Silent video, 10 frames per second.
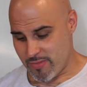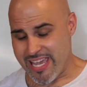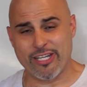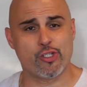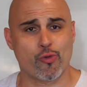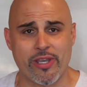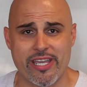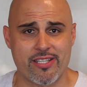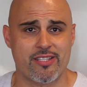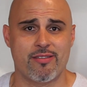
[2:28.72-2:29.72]

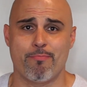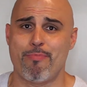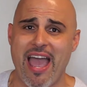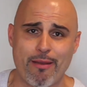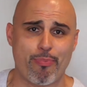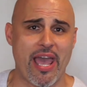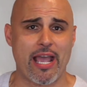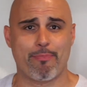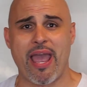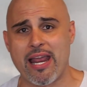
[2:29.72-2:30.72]
injuries, bad
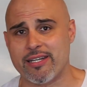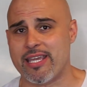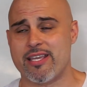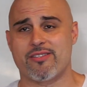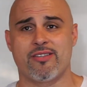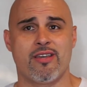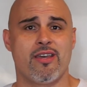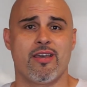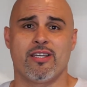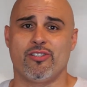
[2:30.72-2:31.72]
back, bad knees,
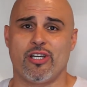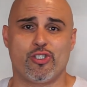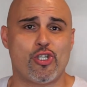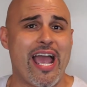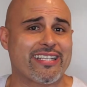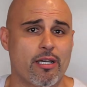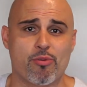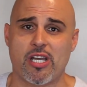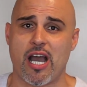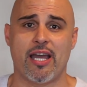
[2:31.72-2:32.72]
a jacked
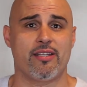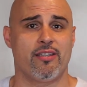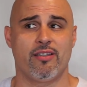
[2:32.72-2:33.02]
up gut,